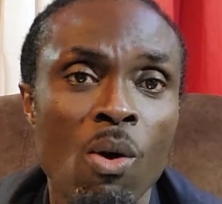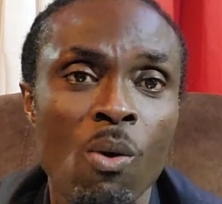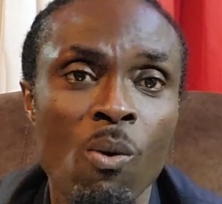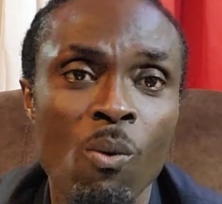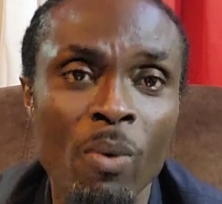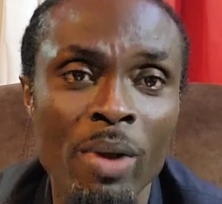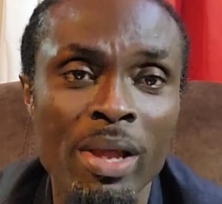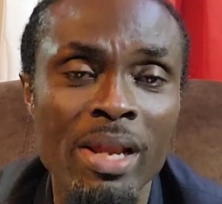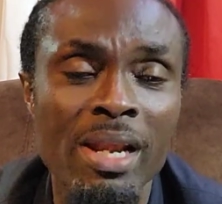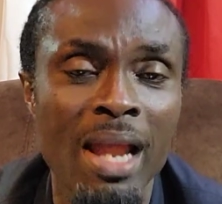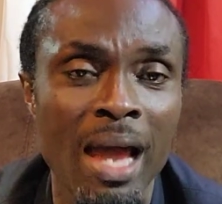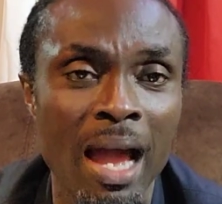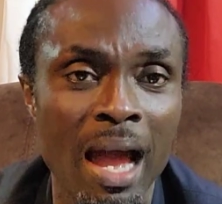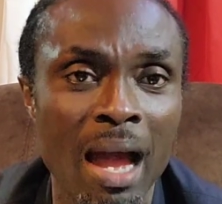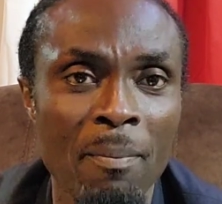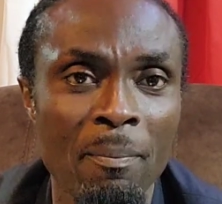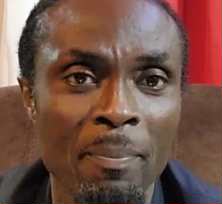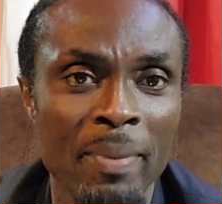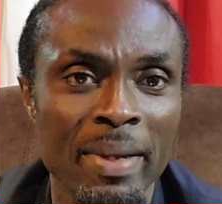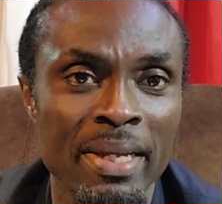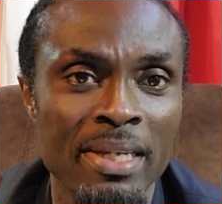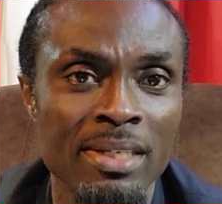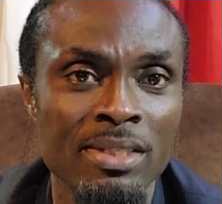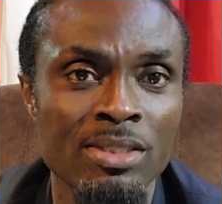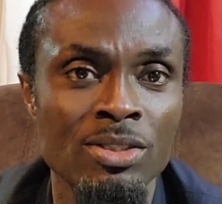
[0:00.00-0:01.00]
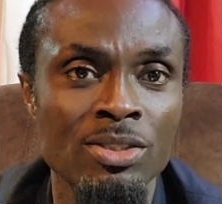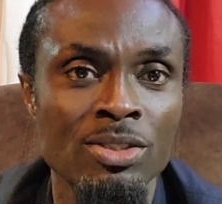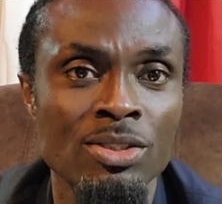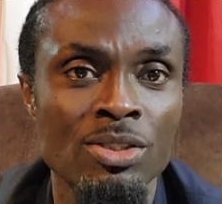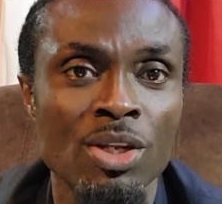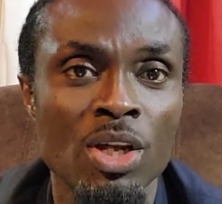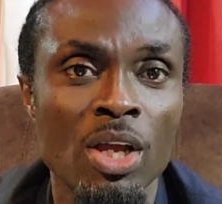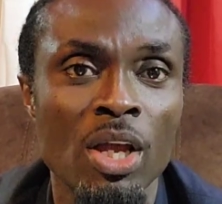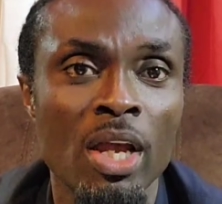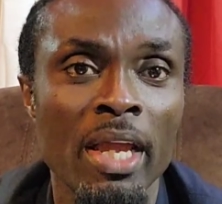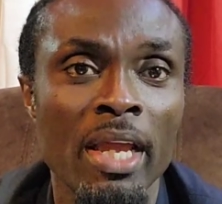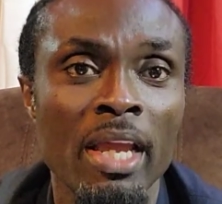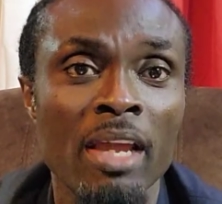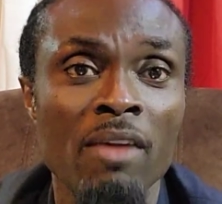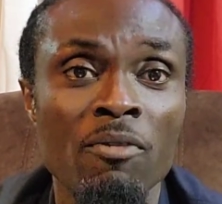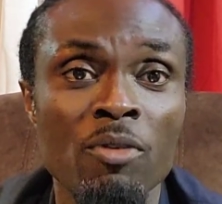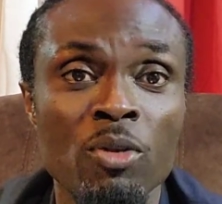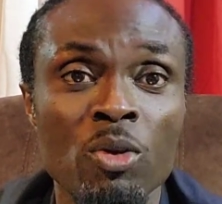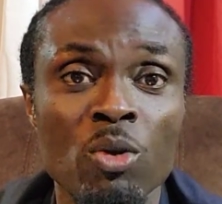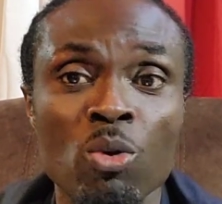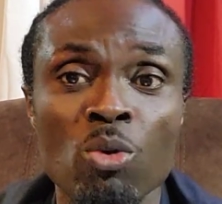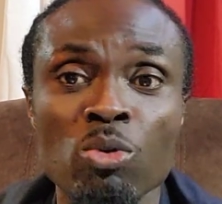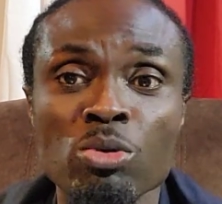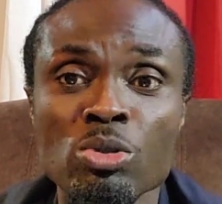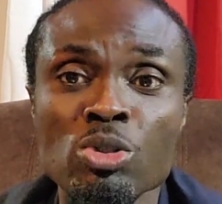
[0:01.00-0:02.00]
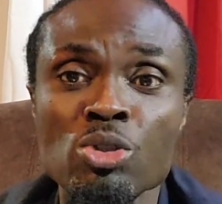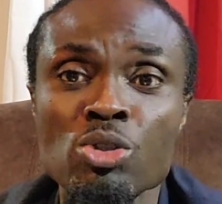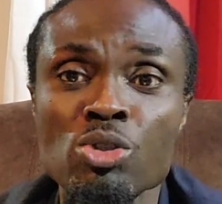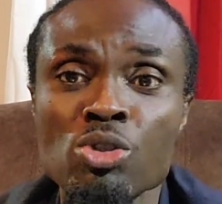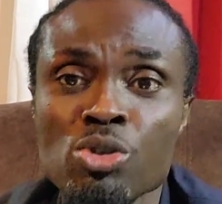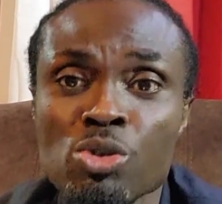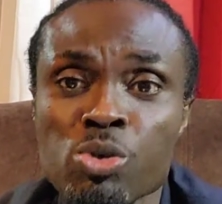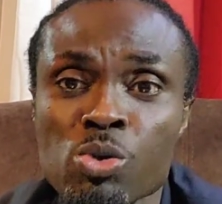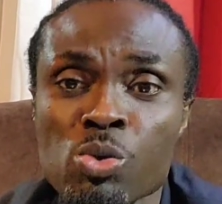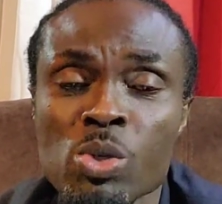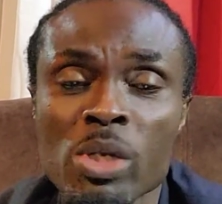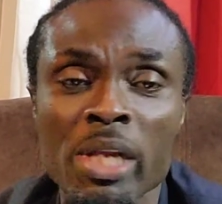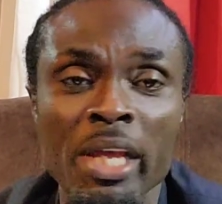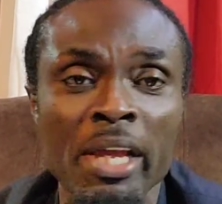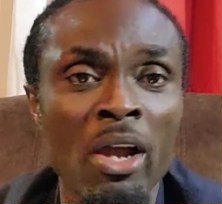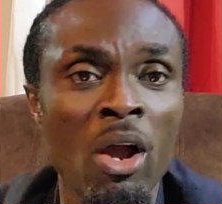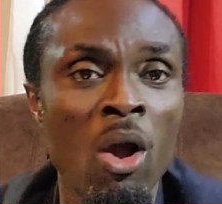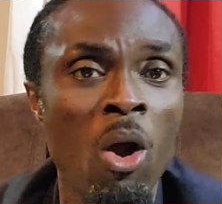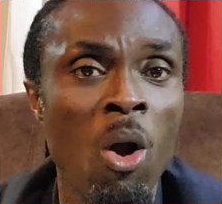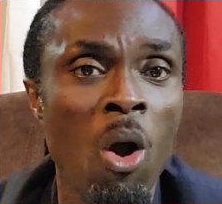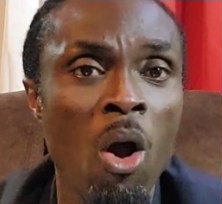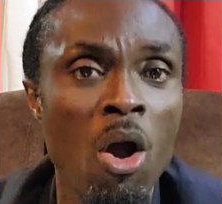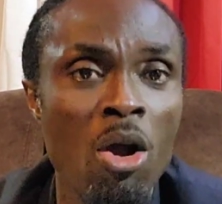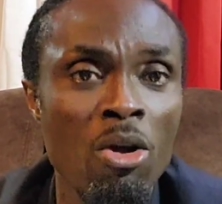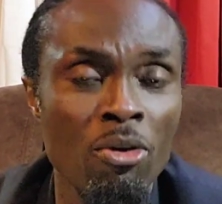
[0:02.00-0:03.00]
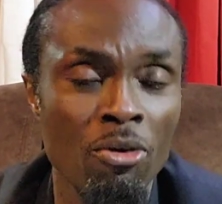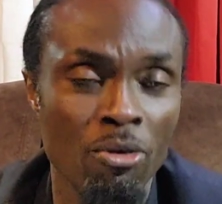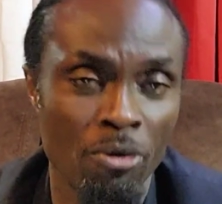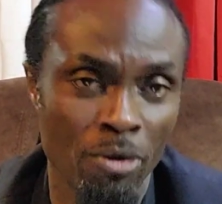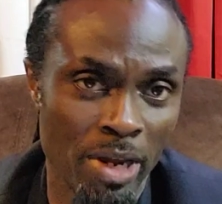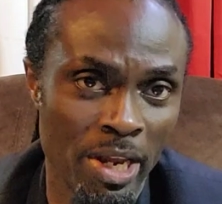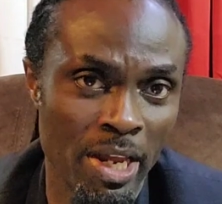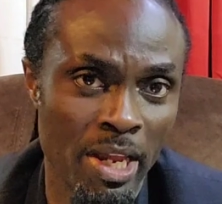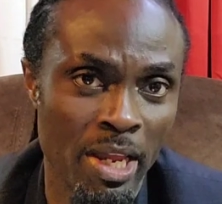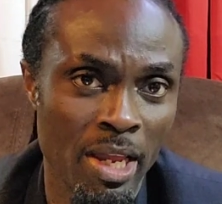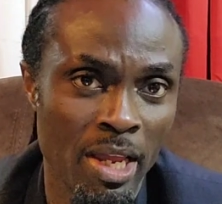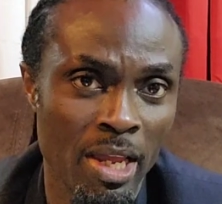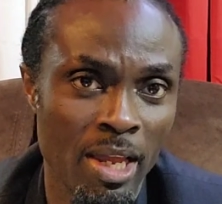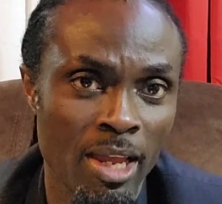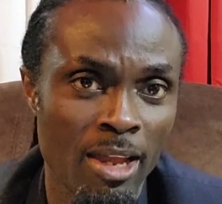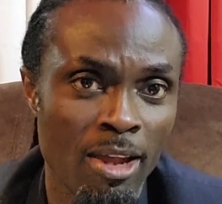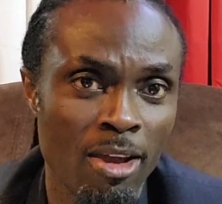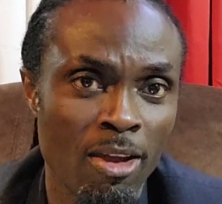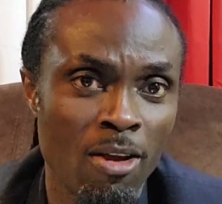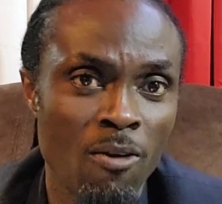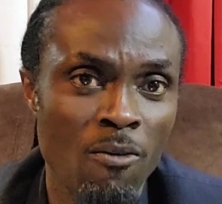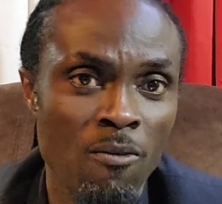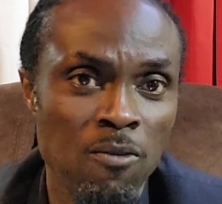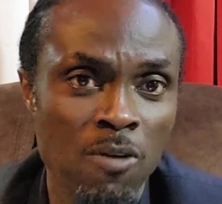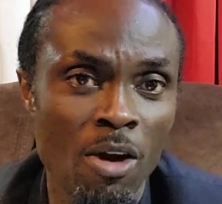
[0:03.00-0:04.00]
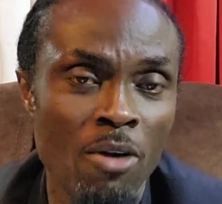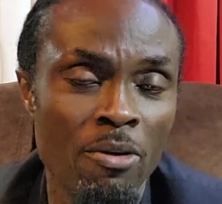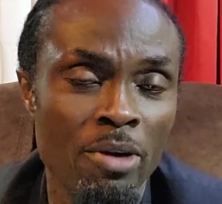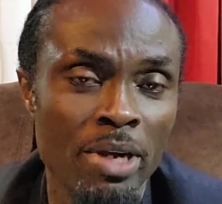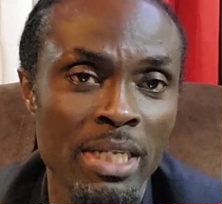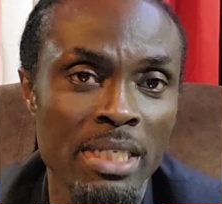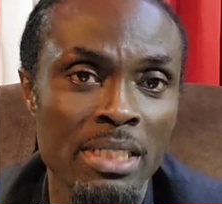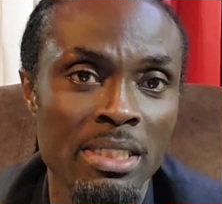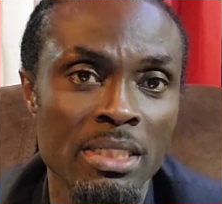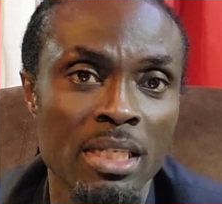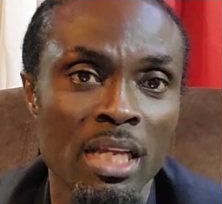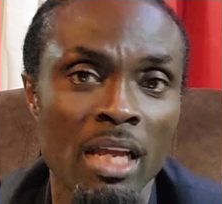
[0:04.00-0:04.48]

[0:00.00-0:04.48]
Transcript: will happen if you truly hungry for it.